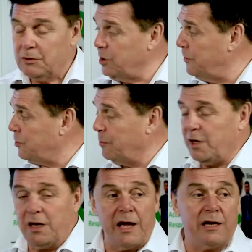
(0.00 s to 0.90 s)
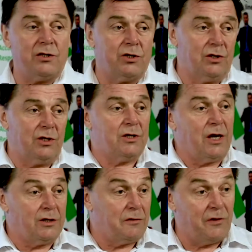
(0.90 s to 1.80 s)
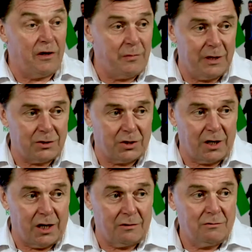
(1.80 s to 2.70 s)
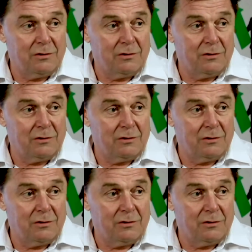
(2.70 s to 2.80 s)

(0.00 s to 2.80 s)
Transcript: So if somebody had edited this data 5 minutes ago,